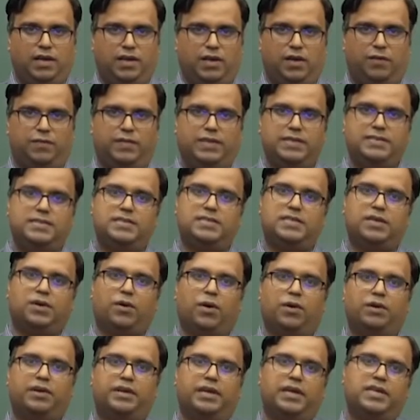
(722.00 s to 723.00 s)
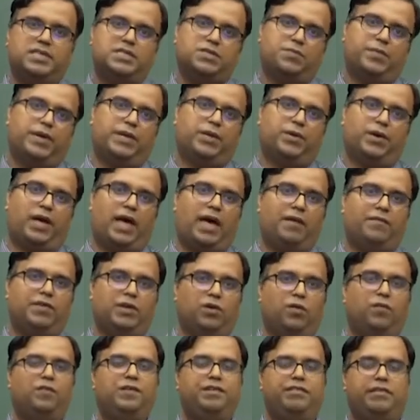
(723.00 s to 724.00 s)
Now, this is a context where you have
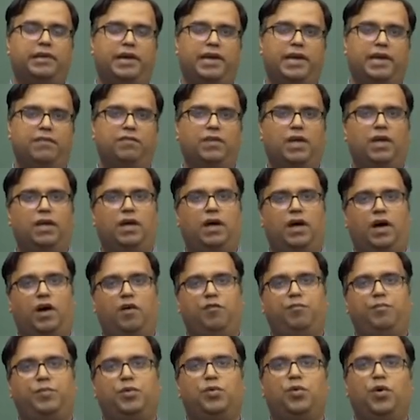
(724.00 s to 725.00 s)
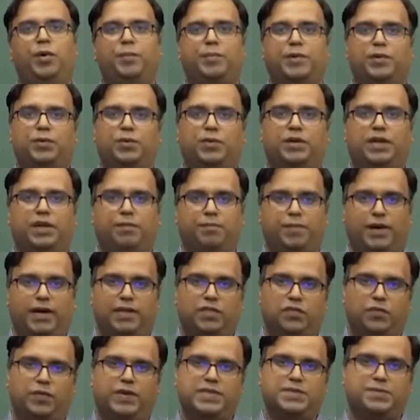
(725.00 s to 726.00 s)
an overdrive of pro-apoptotic
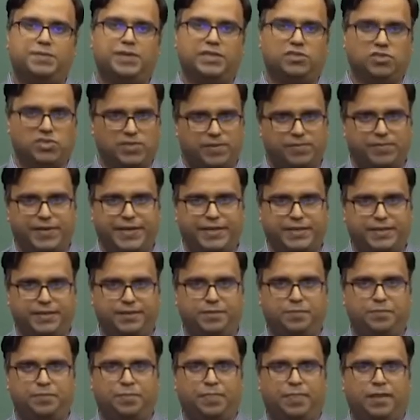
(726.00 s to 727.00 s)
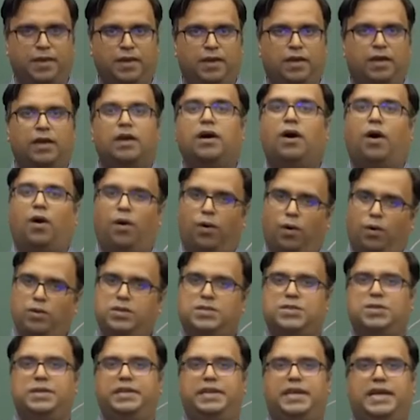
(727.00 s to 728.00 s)
pathways being generated.
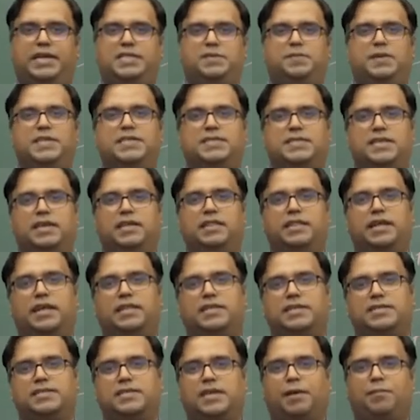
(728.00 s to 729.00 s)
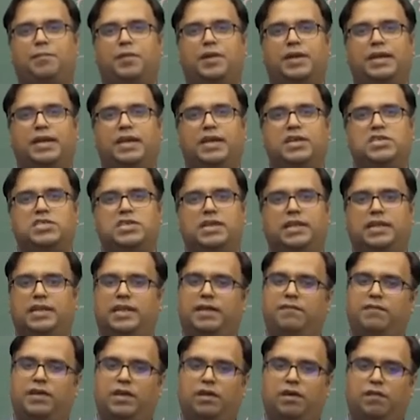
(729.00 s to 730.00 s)
Also, it has been seen that there is upregulation in
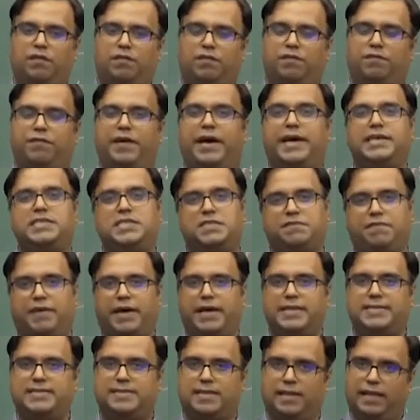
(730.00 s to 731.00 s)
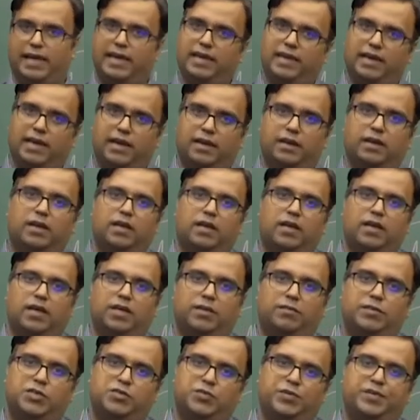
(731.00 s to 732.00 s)
level of Fas ligand,
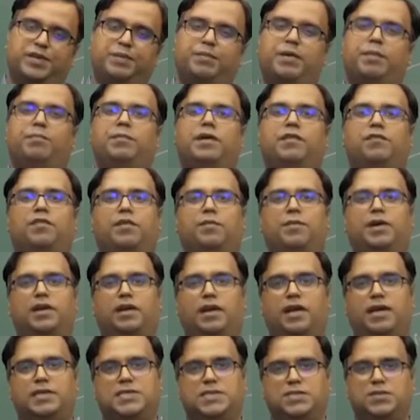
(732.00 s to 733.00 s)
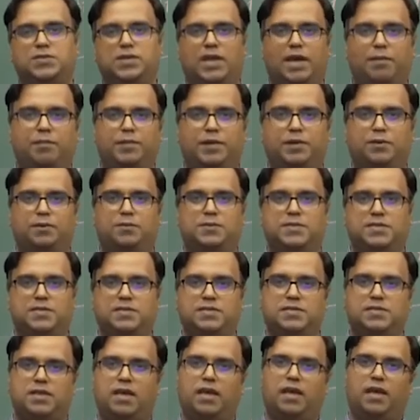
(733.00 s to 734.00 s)
which we remember from our classes on
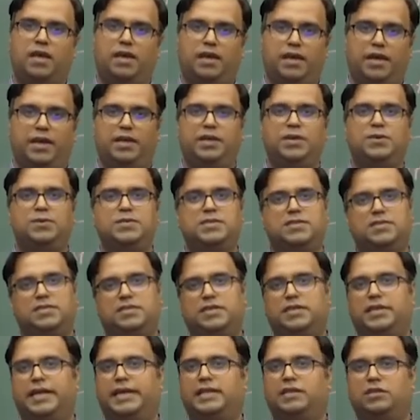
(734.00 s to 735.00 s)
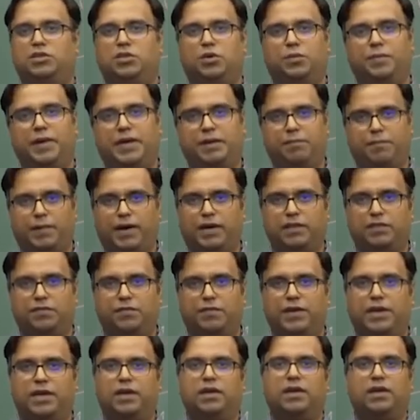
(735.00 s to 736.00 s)
apoptosis, induces the death domain
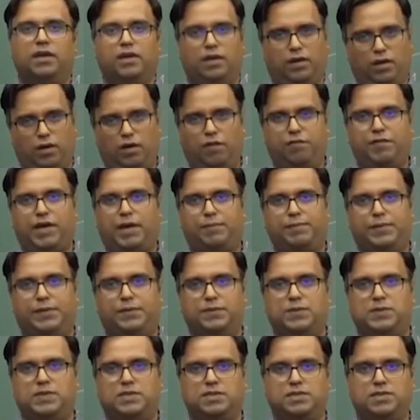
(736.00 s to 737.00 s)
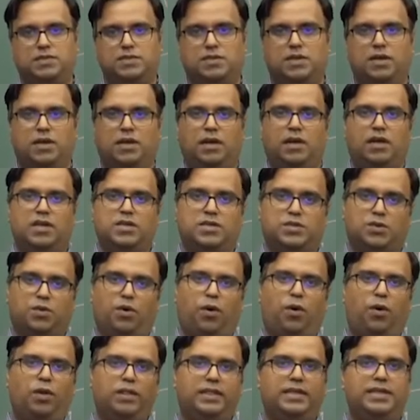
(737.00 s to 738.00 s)
pathway of apoptosis. So,
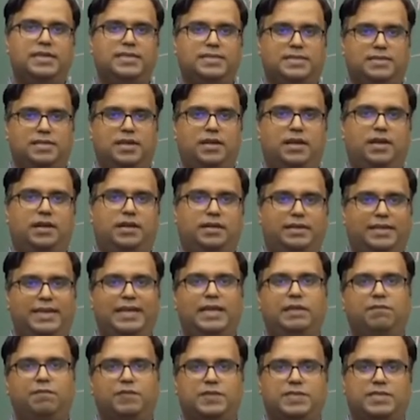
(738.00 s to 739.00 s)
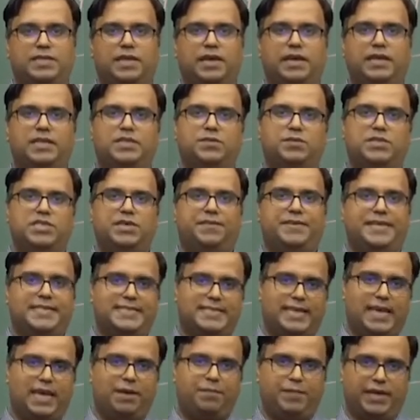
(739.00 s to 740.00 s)
all these T lymphocytes which have
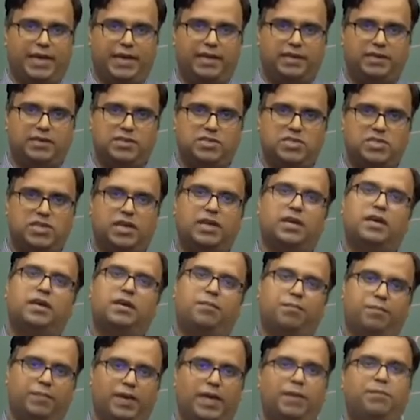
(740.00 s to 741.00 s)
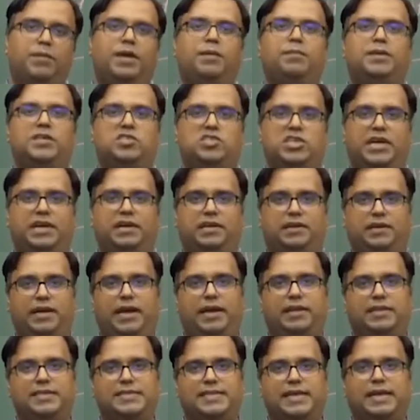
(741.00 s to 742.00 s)
escaped anergy may be checked
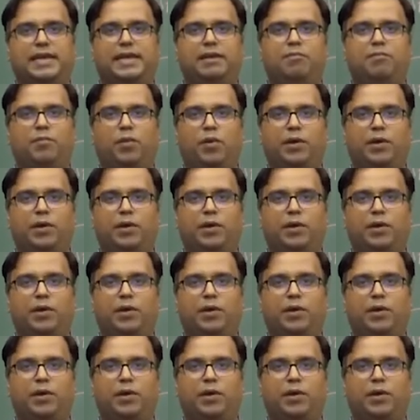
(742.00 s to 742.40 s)
at the second